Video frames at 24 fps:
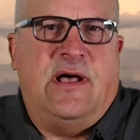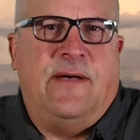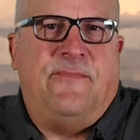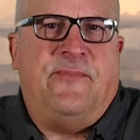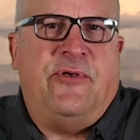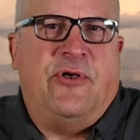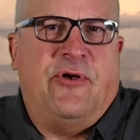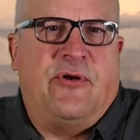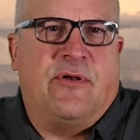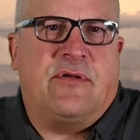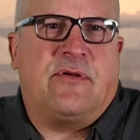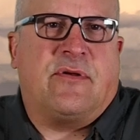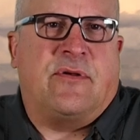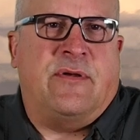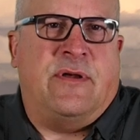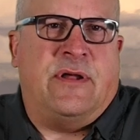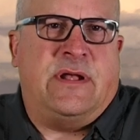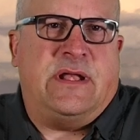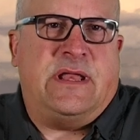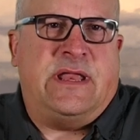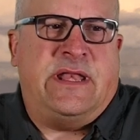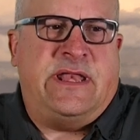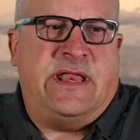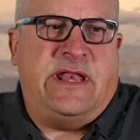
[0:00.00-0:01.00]
uphill
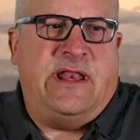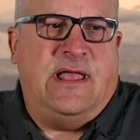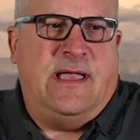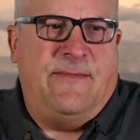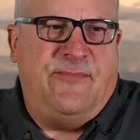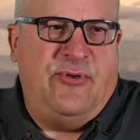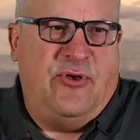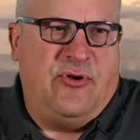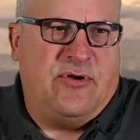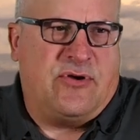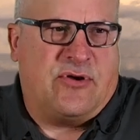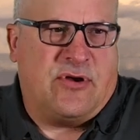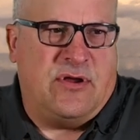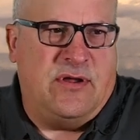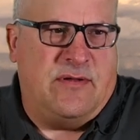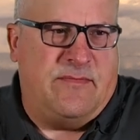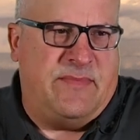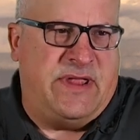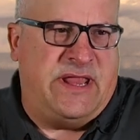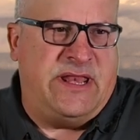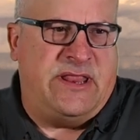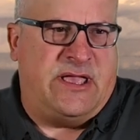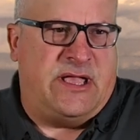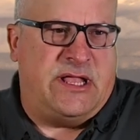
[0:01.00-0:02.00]
current, and that uphill current
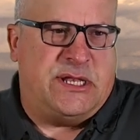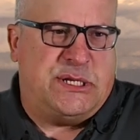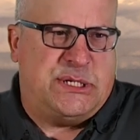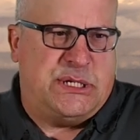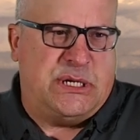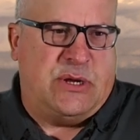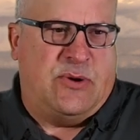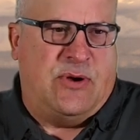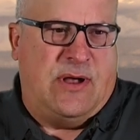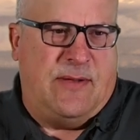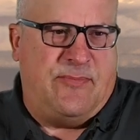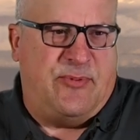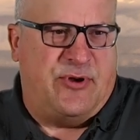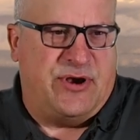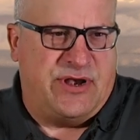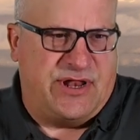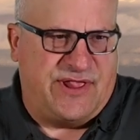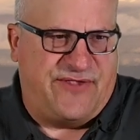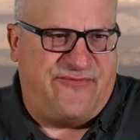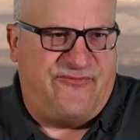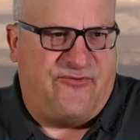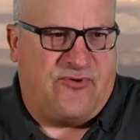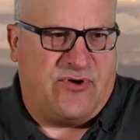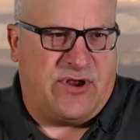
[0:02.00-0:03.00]
may not show up on
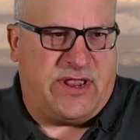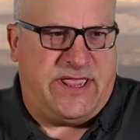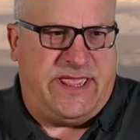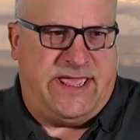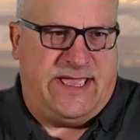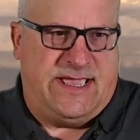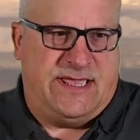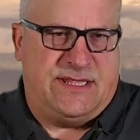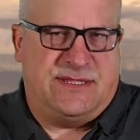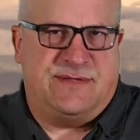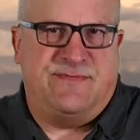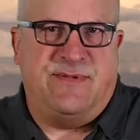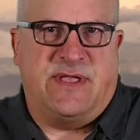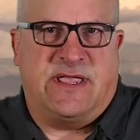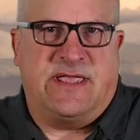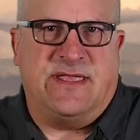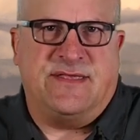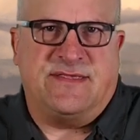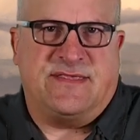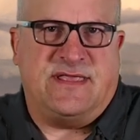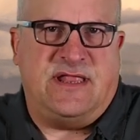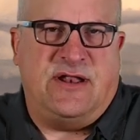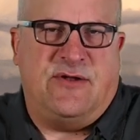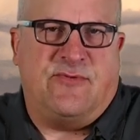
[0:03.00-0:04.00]
this forecast
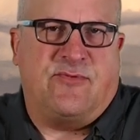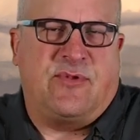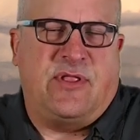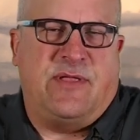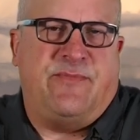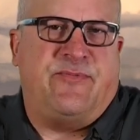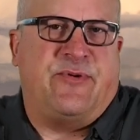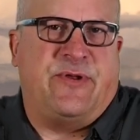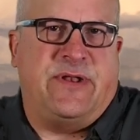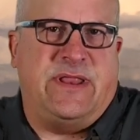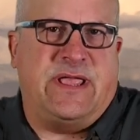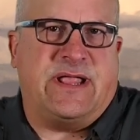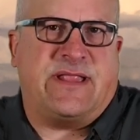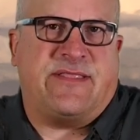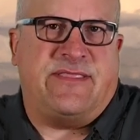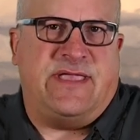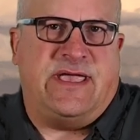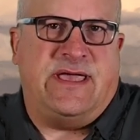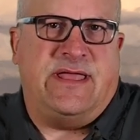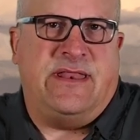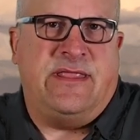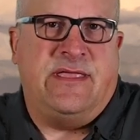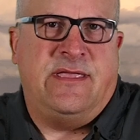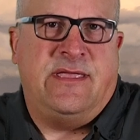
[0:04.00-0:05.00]
because they don't really predict
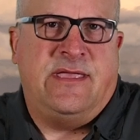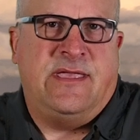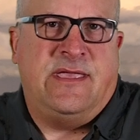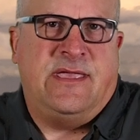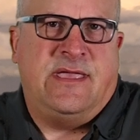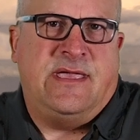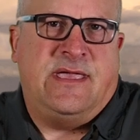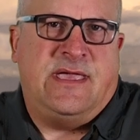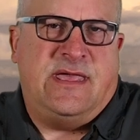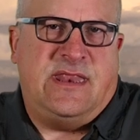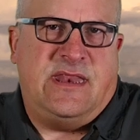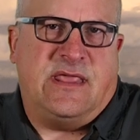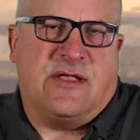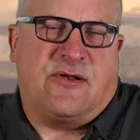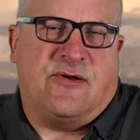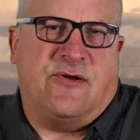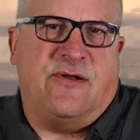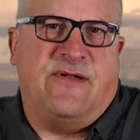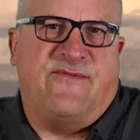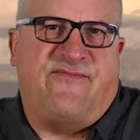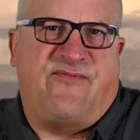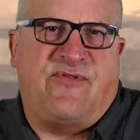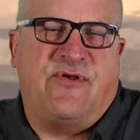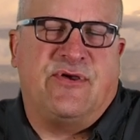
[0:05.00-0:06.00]
that. And the
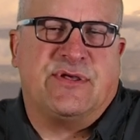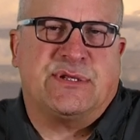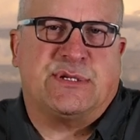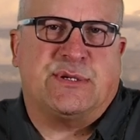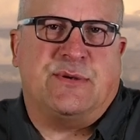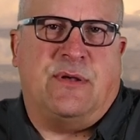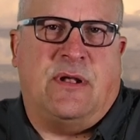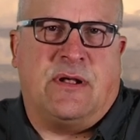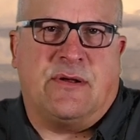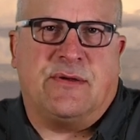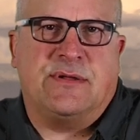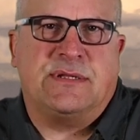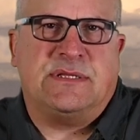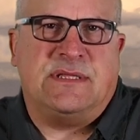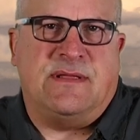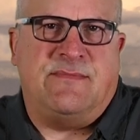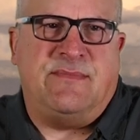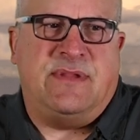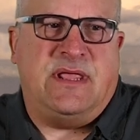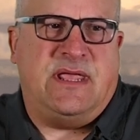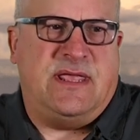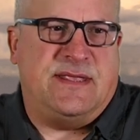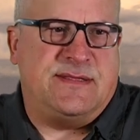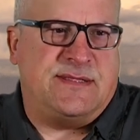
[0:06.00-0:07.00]
current flows stronger some
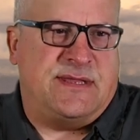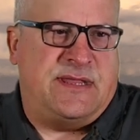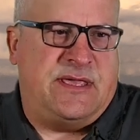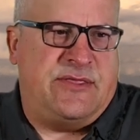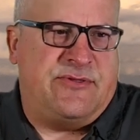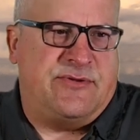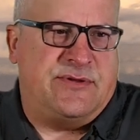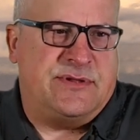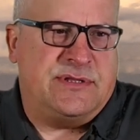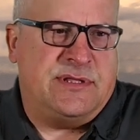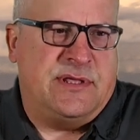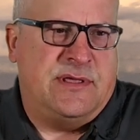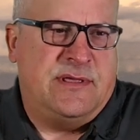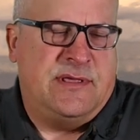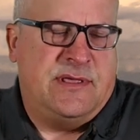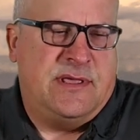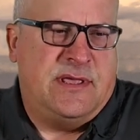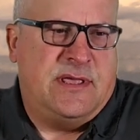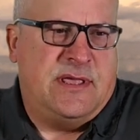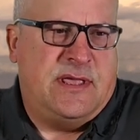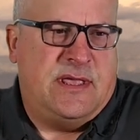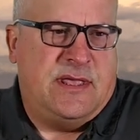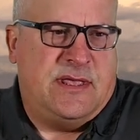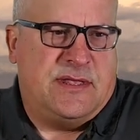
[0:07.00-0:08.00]
days than others.
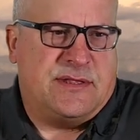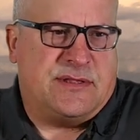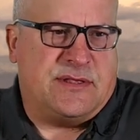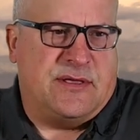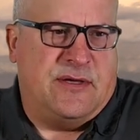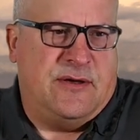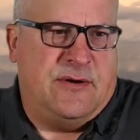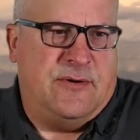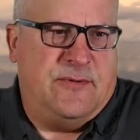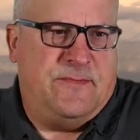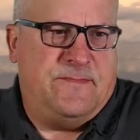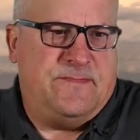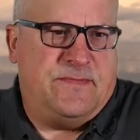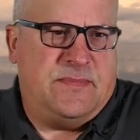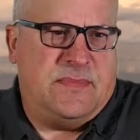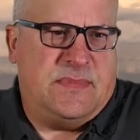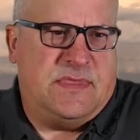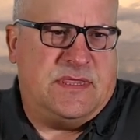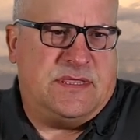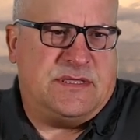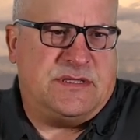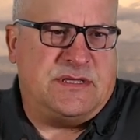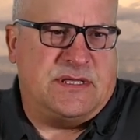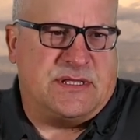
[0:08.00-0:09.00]
So
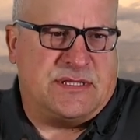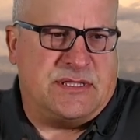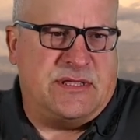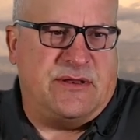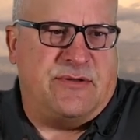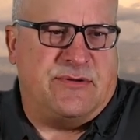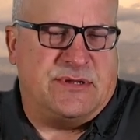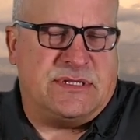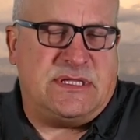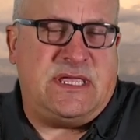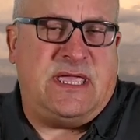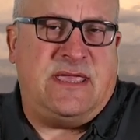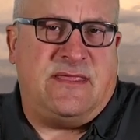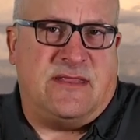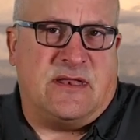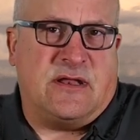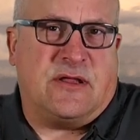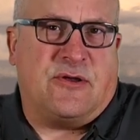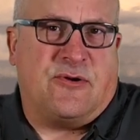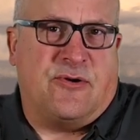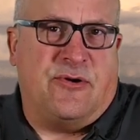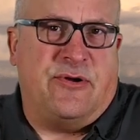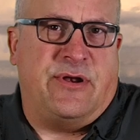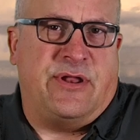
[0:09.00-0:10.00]
just understand that
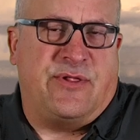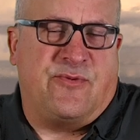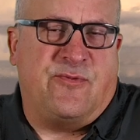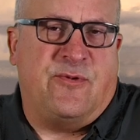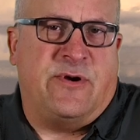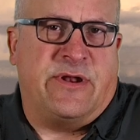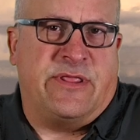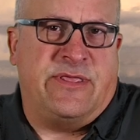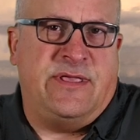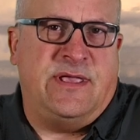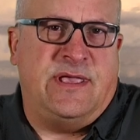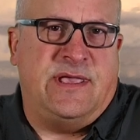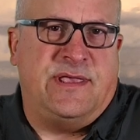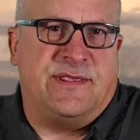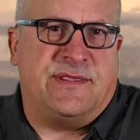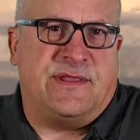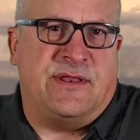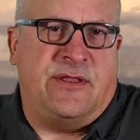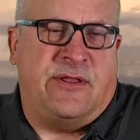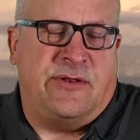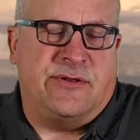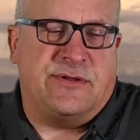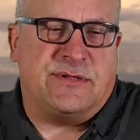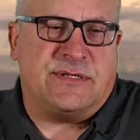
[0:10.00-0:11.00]
current is what it is
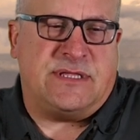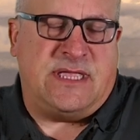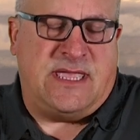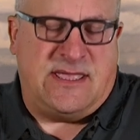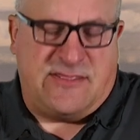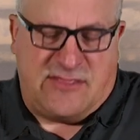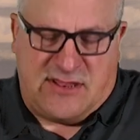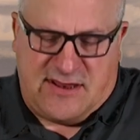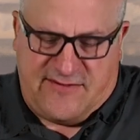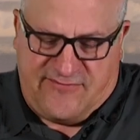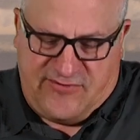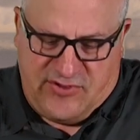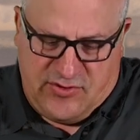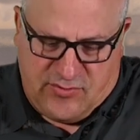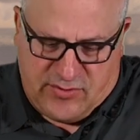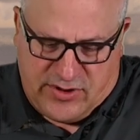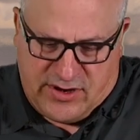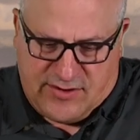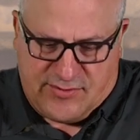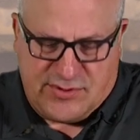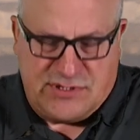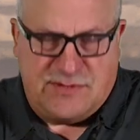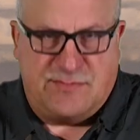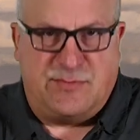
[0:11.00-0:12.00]
and understand that if you run
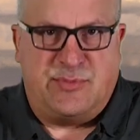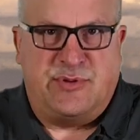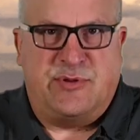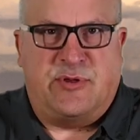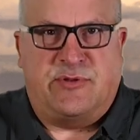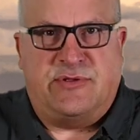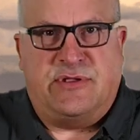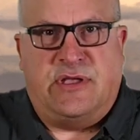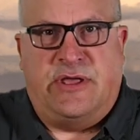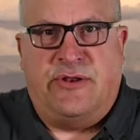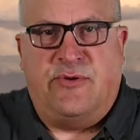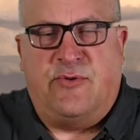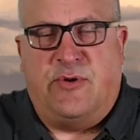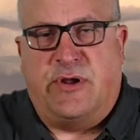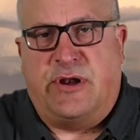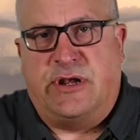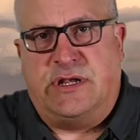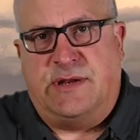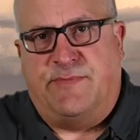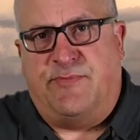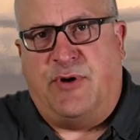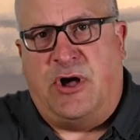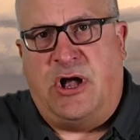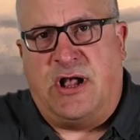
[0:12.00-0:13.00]
over some underwater
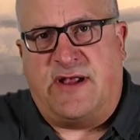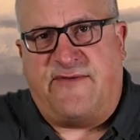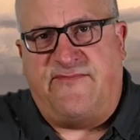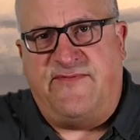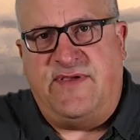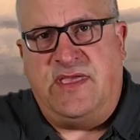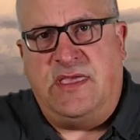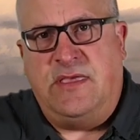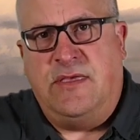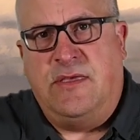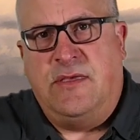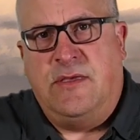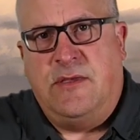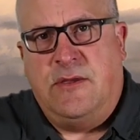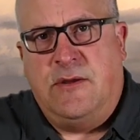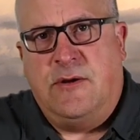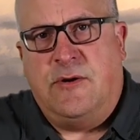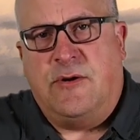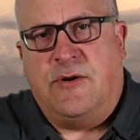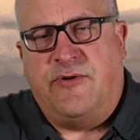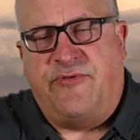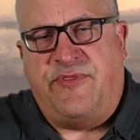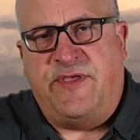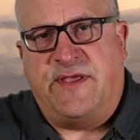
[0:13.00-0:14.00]
topography
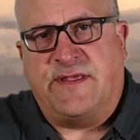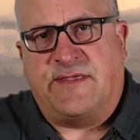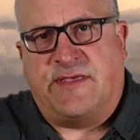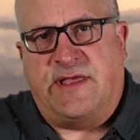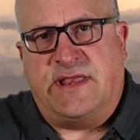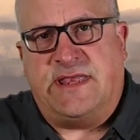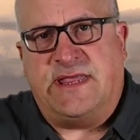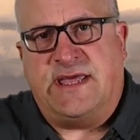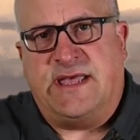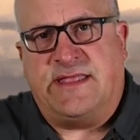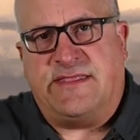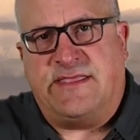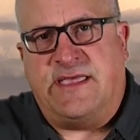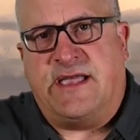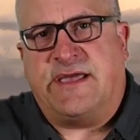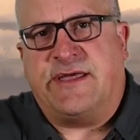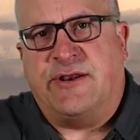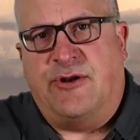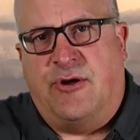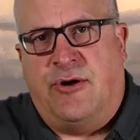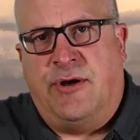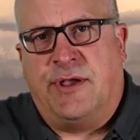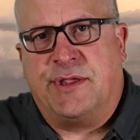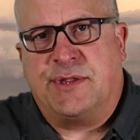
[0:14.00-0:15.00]
or things like that, that
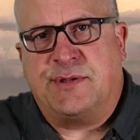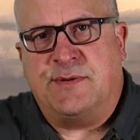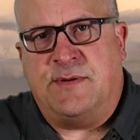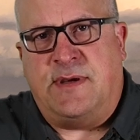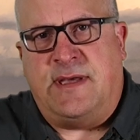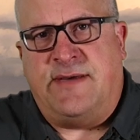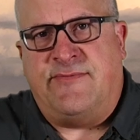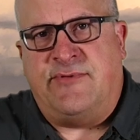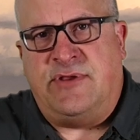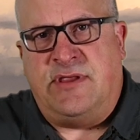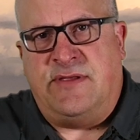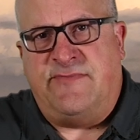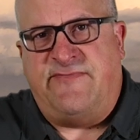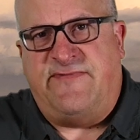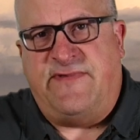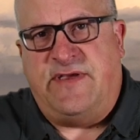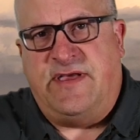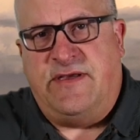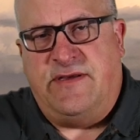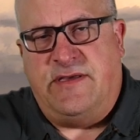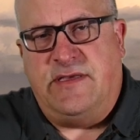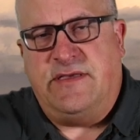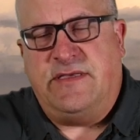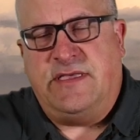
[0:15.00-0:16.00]
can also have an imp
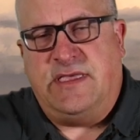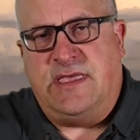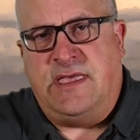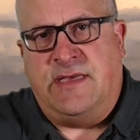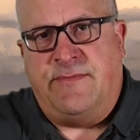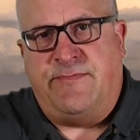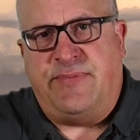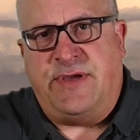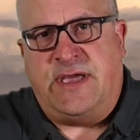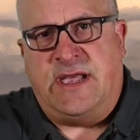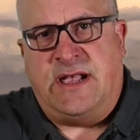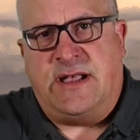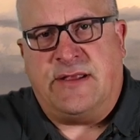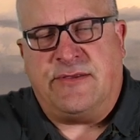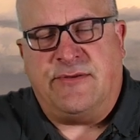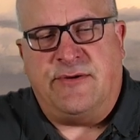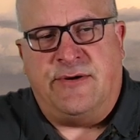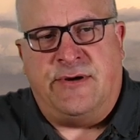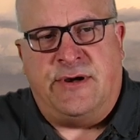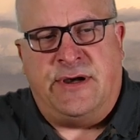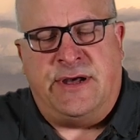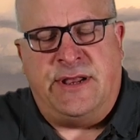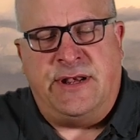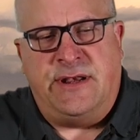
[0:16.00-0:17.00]
uh, impact
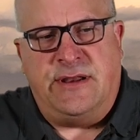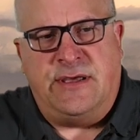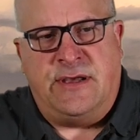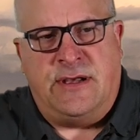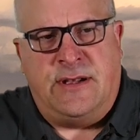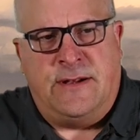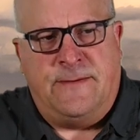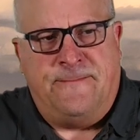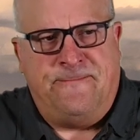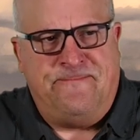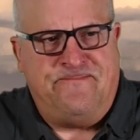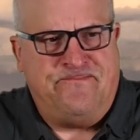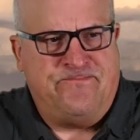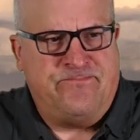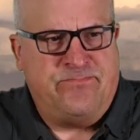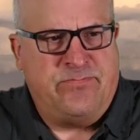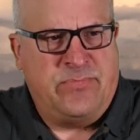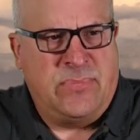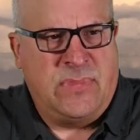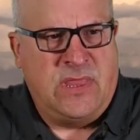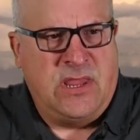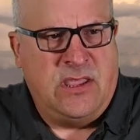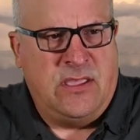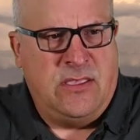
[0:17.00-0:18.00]
on, um,
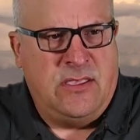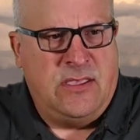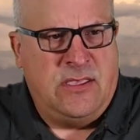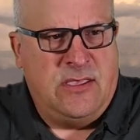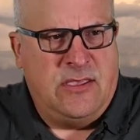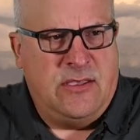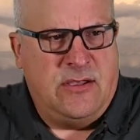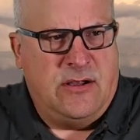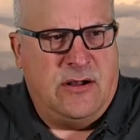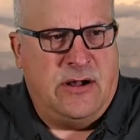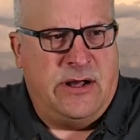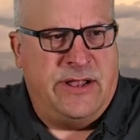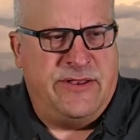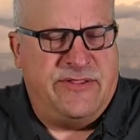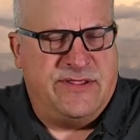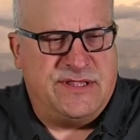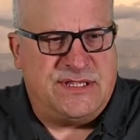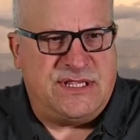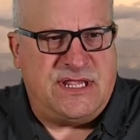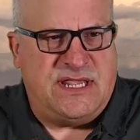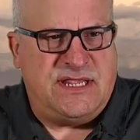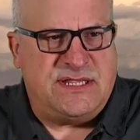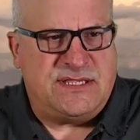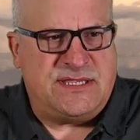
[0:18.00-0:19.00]
on the
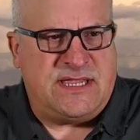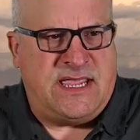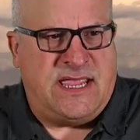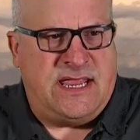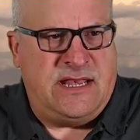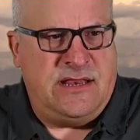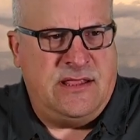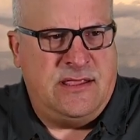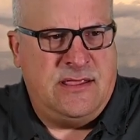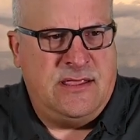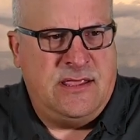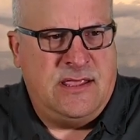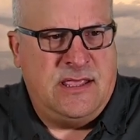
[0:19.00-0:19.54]
sea state.